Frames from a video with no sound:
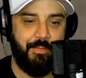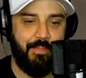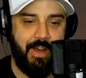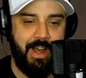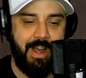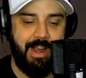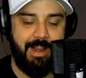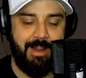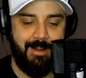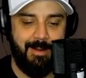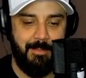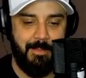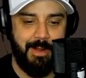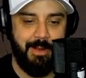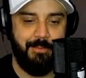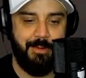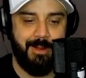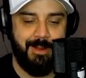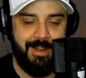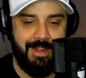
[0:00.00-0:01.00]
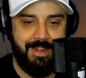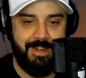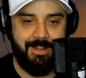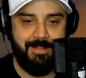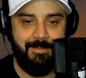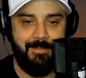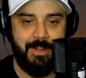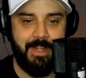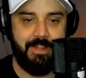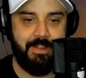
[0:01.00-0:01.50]
fire above your
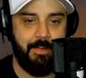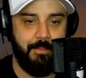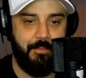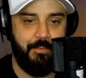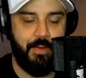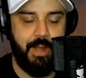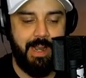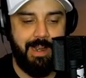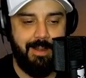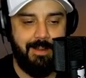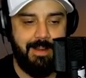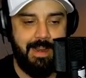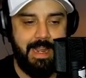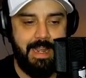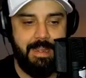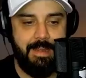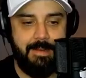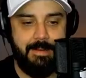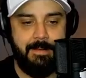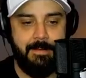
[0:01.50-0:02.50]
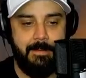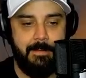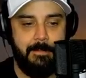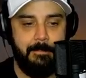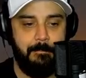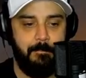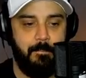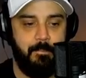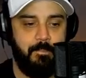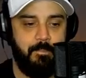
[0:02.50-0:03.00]
head. That's a fire head.
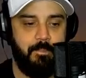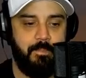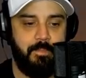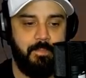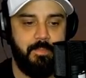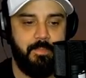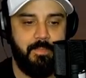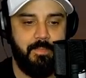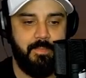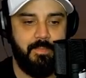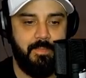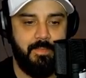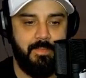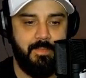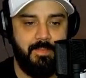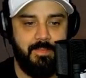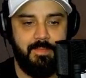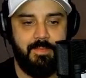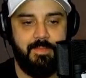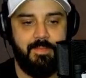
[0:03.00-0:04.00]
Fire head,